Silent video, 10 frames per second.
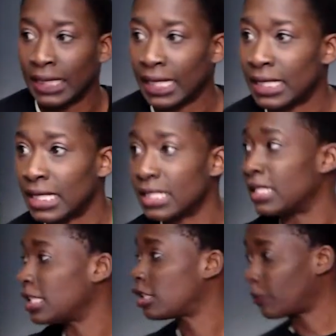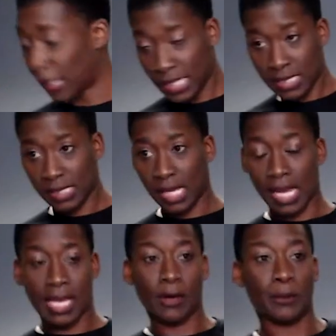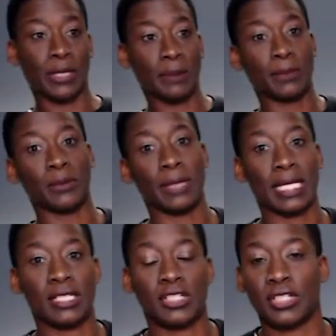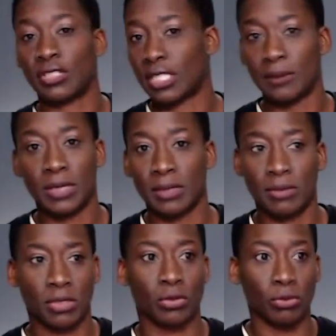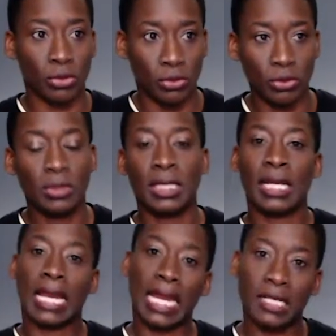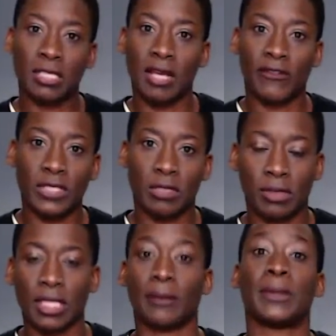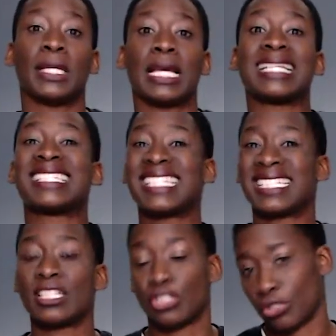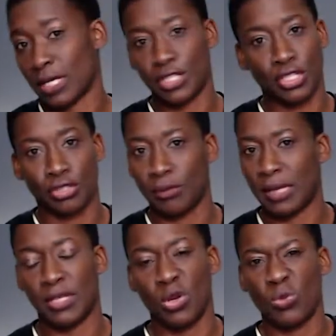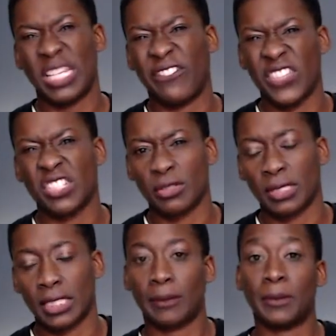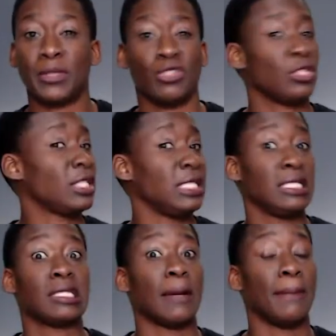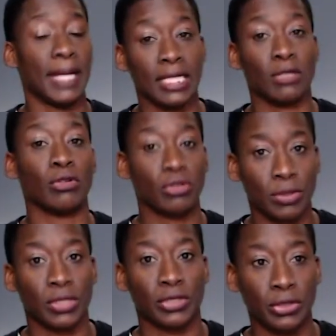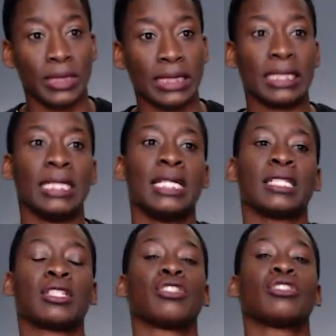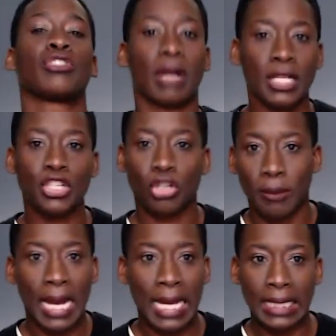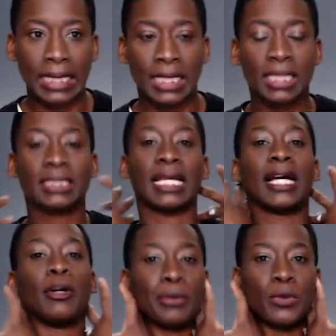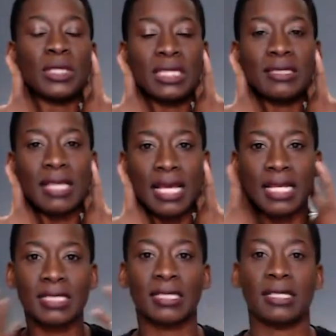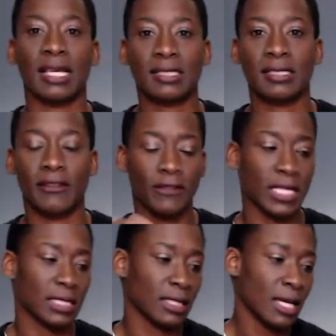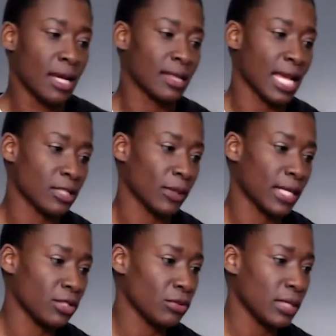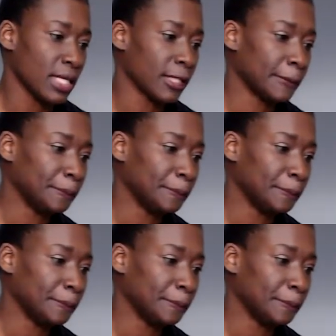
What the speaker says: And in this space, I help people manage their symptoms through hands-on physical therapy, assisted stretching. So maybe you don't need physical therapy, but you just need somebody who knows what they're doing to stretch your body to help you with these headaches and neck stiffness. That's what I do here.